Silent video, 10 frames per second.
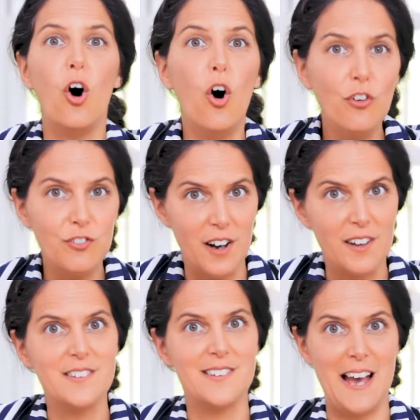offer
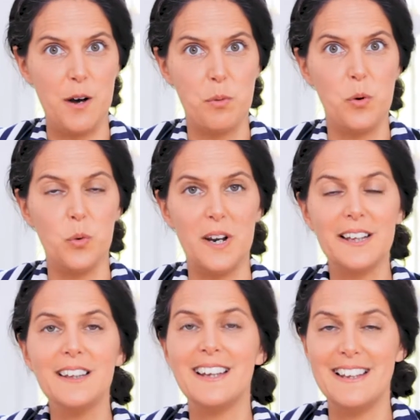scalp
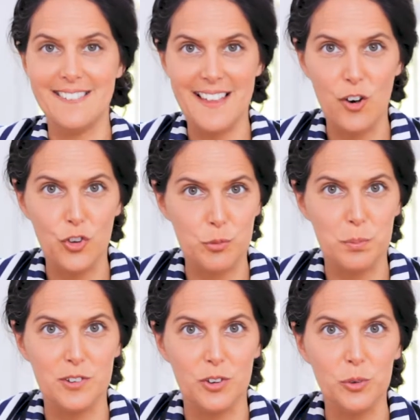cooling in their
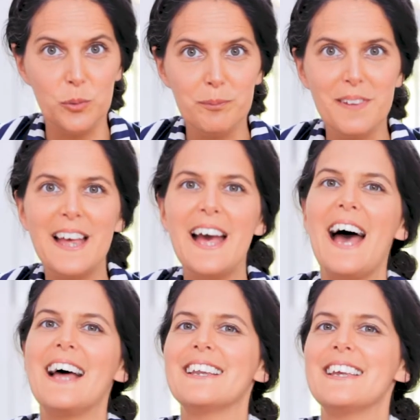hospital,
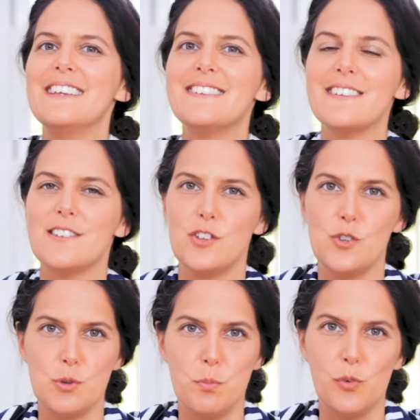and is it
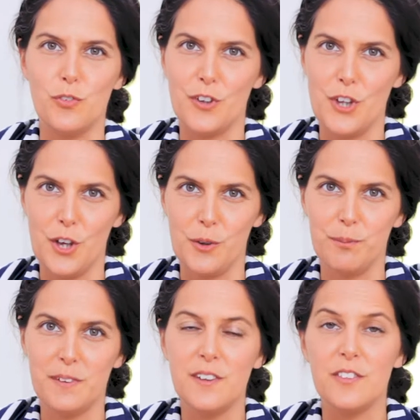suitable for you?
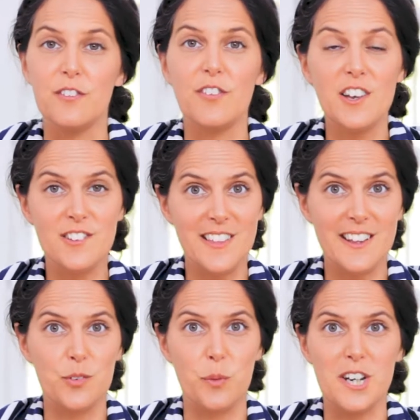The first thing
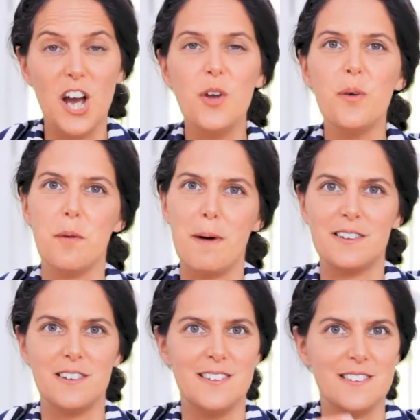as we know
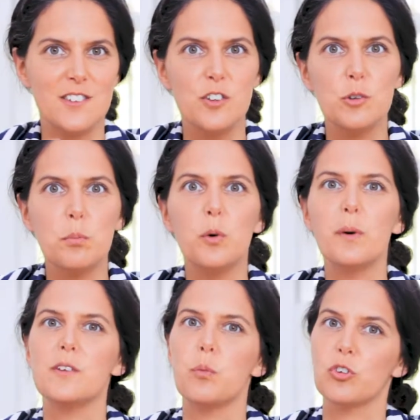about is it suitable
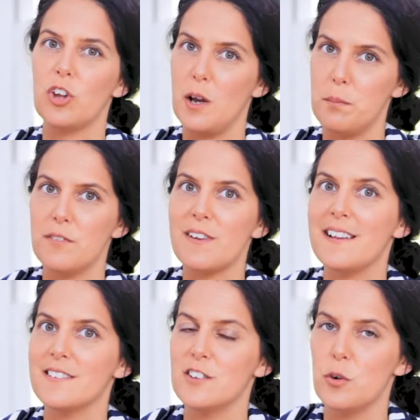is what type of
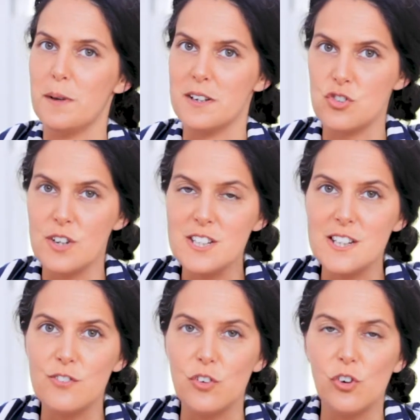cancer you're being
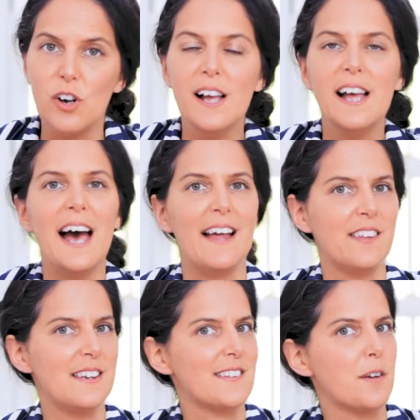treated for and
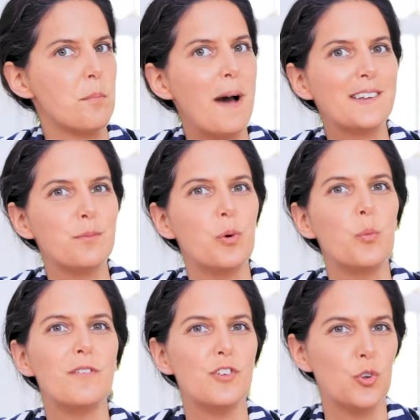that it's compatible
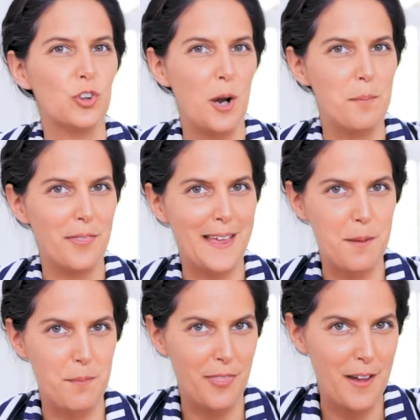with your type of
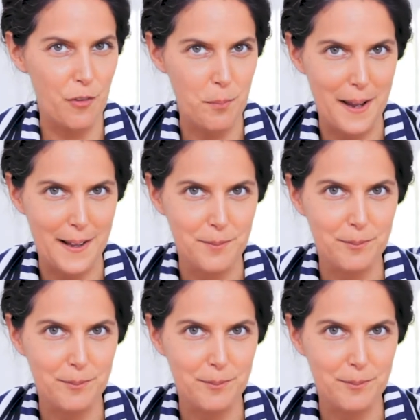chemotherapy.